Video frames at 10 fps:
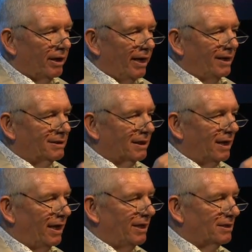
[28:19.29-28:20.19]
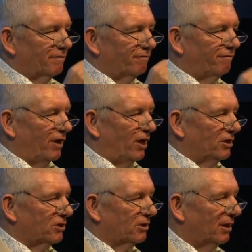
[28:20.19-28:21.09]
It is
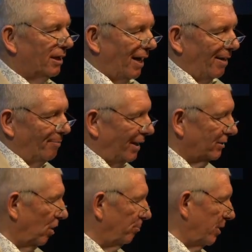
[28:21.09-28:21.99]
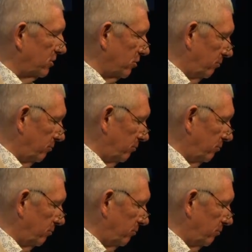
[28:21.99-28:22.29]
finished. Amen. God bless